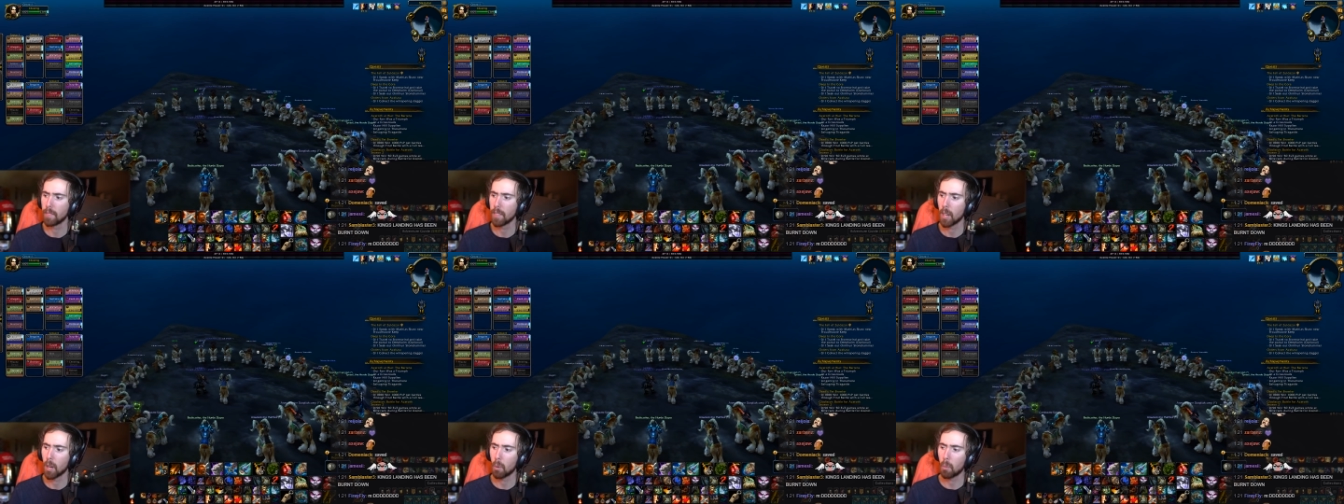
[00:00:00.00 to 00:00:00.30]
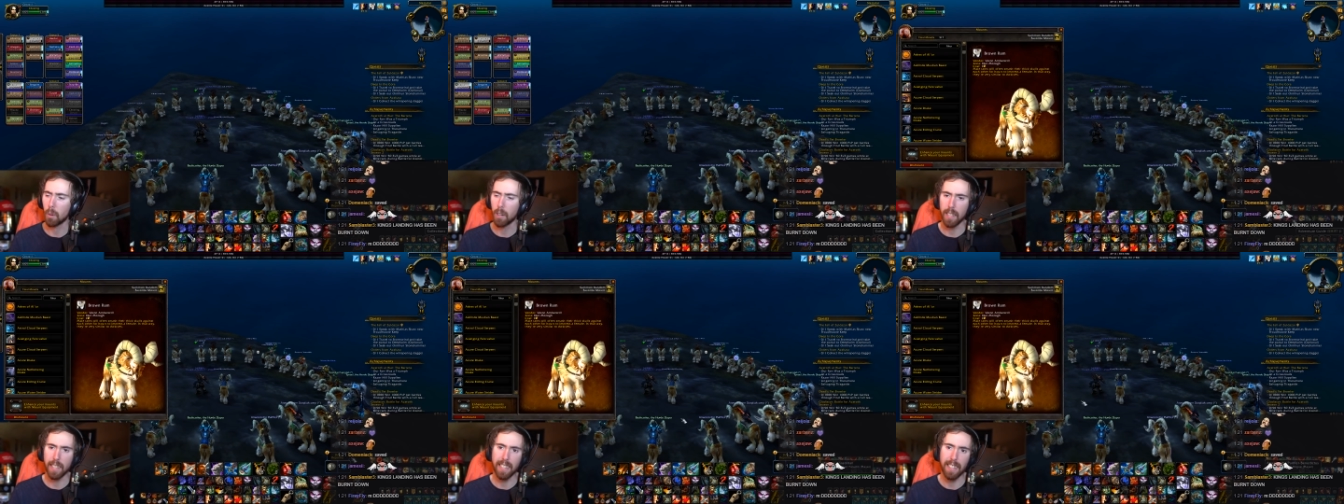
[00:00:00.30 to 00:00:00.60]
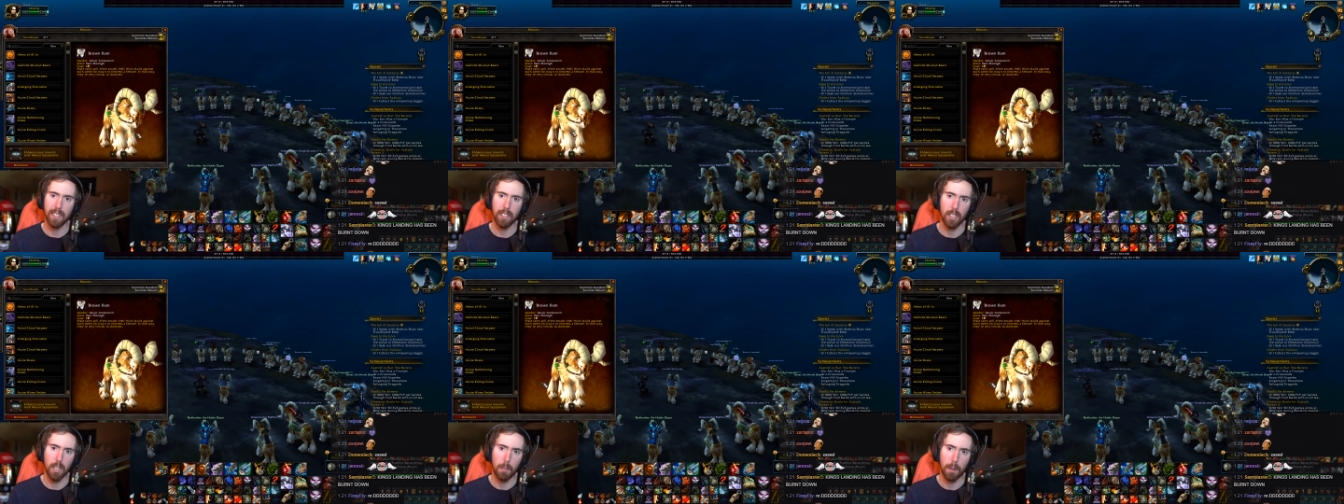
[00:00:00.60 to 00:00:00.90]
We're going to get
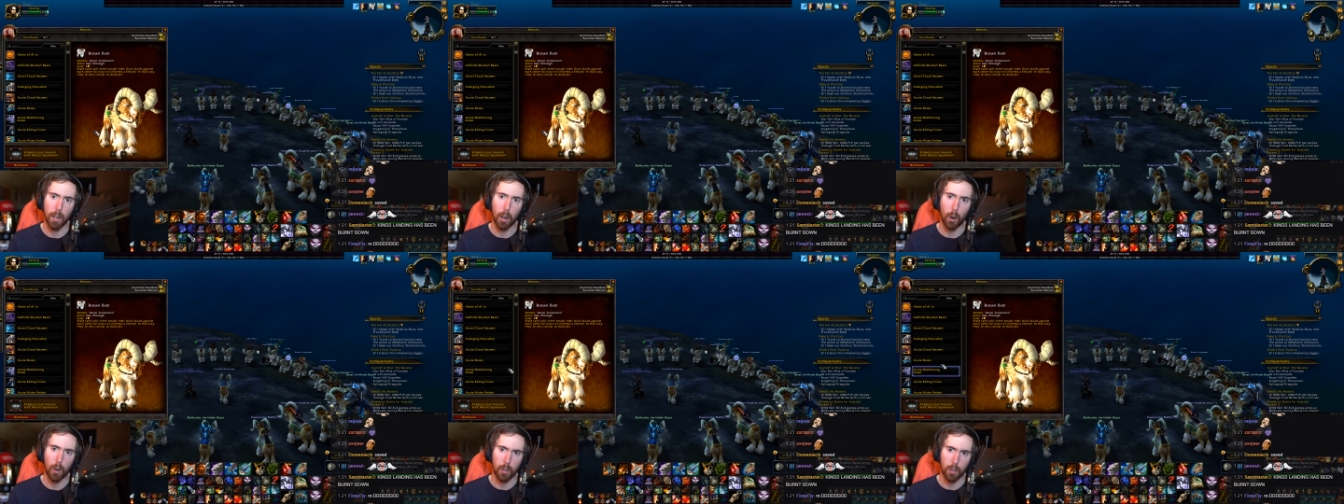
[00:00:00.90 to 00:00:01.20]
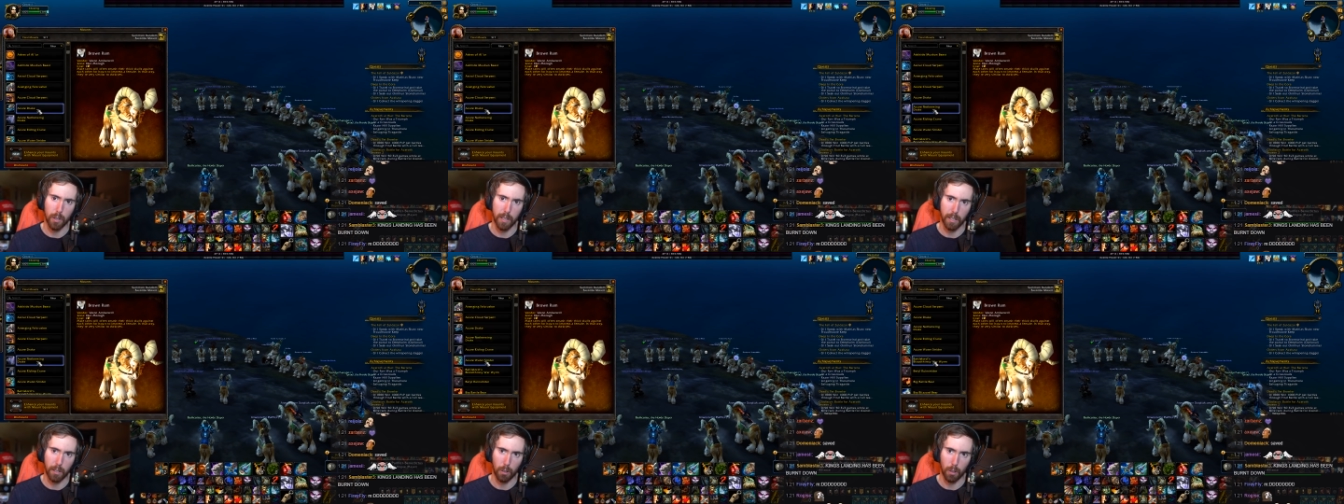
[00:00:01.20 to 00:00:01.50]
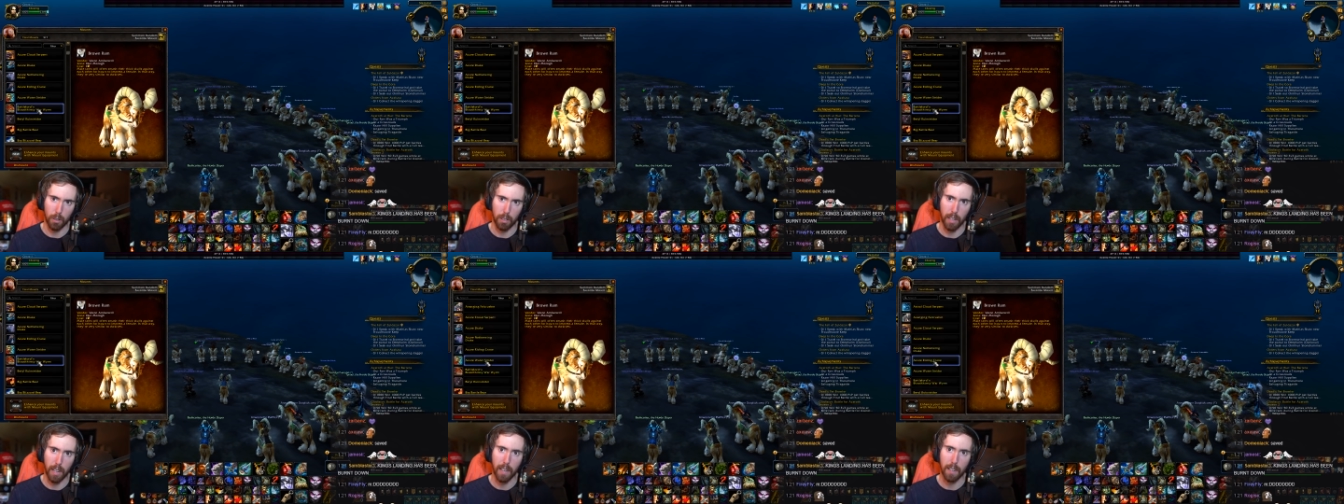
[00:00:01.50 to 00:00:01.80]
a little bit harder here.
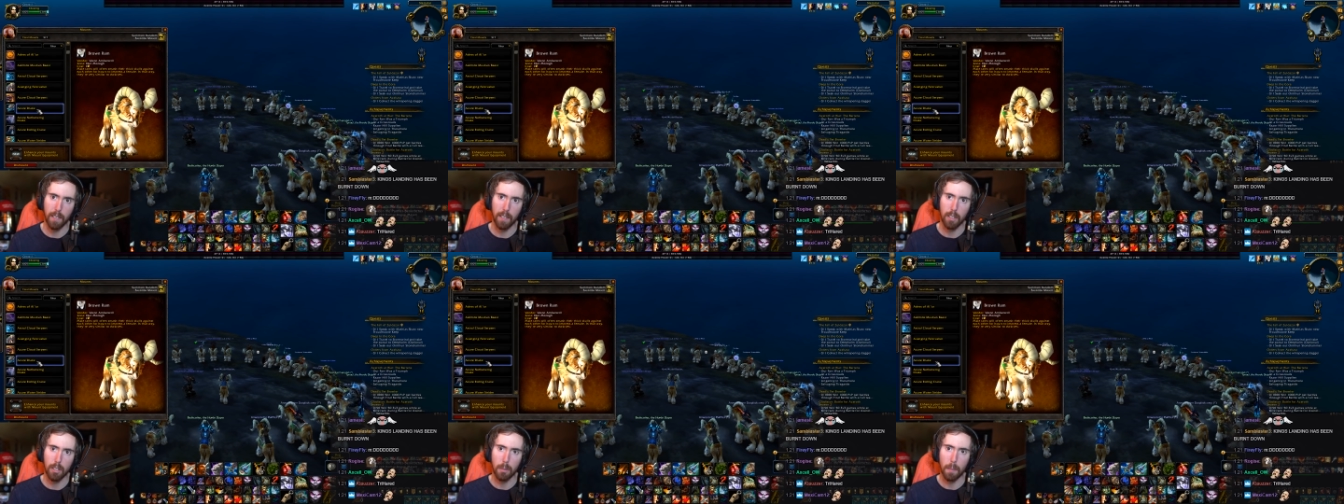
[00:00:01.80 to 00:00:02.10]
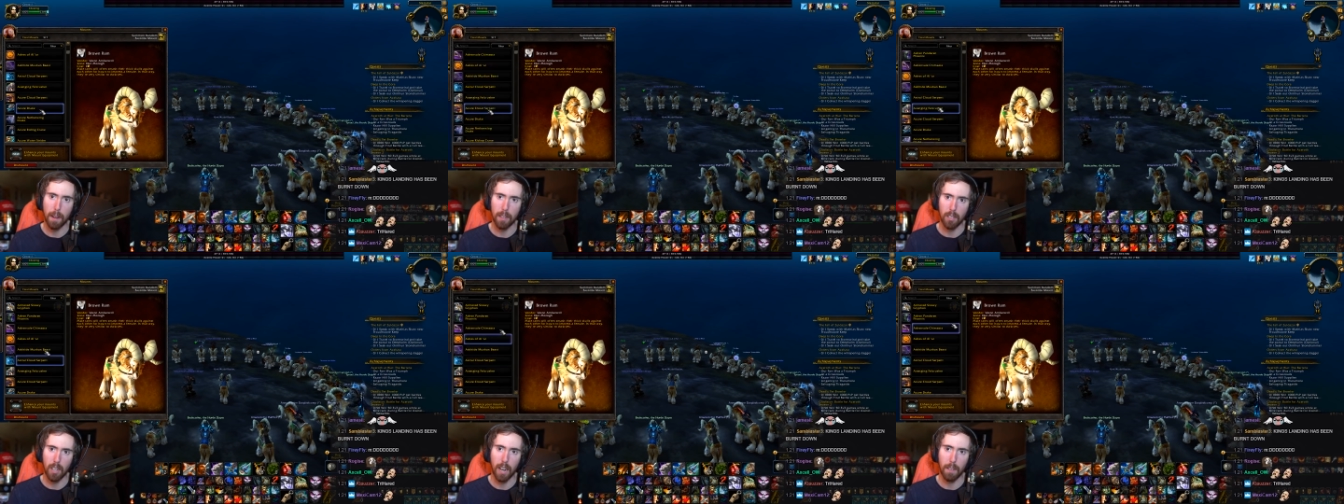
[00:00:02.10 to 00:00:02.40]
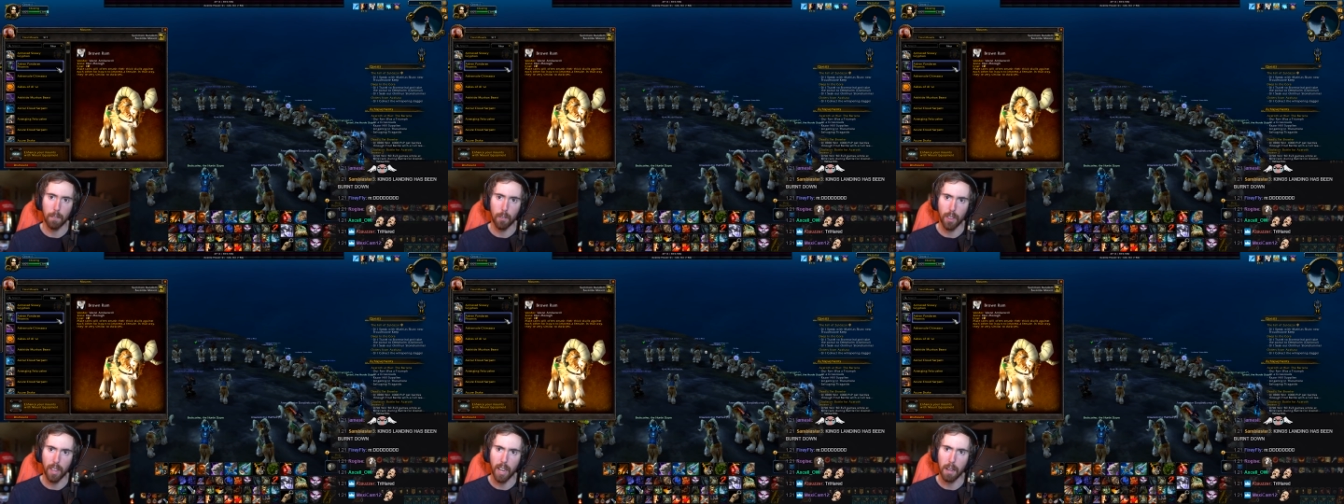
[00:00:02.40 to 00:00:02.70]
Okay. It's about time
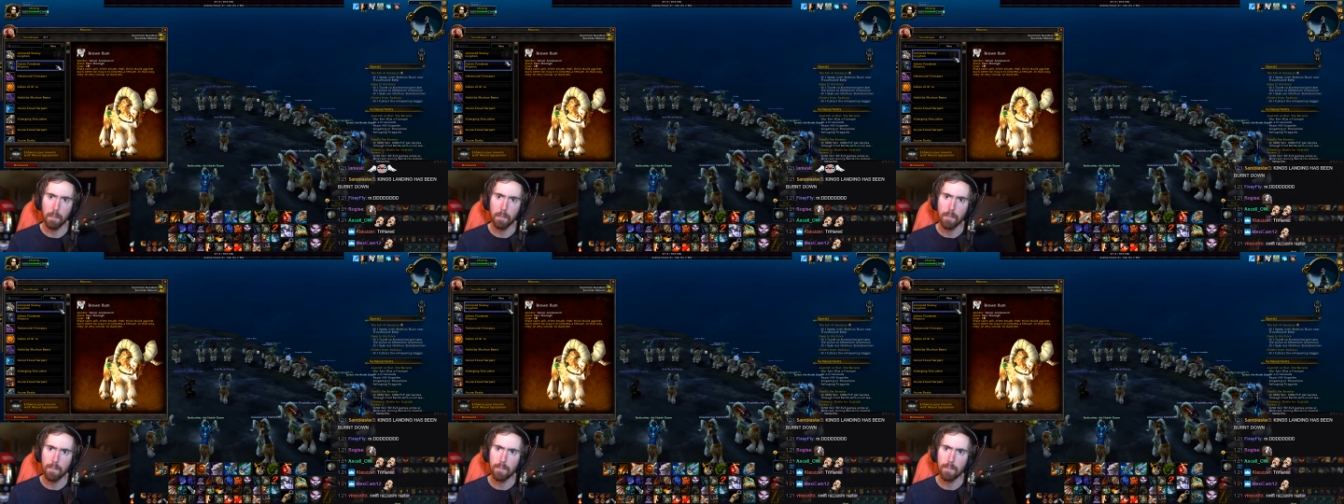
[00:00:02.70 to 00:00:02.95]
for that.